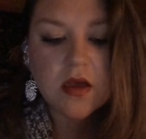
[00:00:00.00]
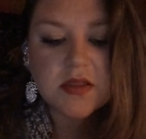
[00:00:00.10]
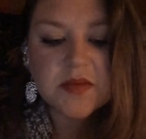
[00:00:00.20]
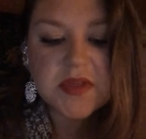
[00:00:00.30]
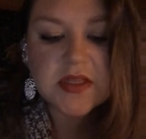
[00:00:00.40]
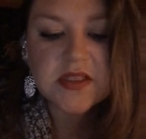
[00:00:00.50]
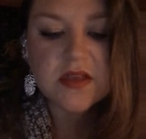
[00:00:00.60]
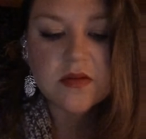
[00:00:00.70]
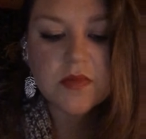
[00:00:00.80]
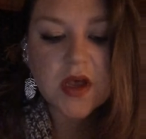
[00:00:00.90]

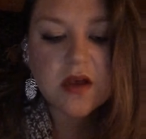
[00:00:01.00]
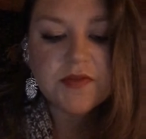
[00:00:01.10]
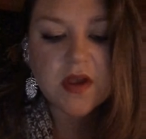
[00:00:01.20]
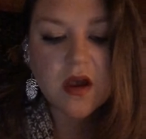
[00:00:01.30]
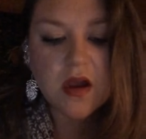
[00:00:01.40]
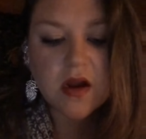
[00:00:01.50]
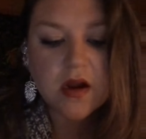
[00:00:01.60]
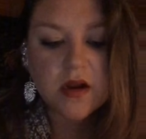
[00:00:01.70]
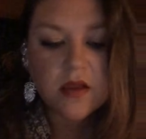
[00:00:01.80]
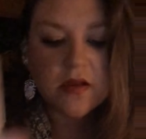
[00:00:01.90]
Symbolism of the card.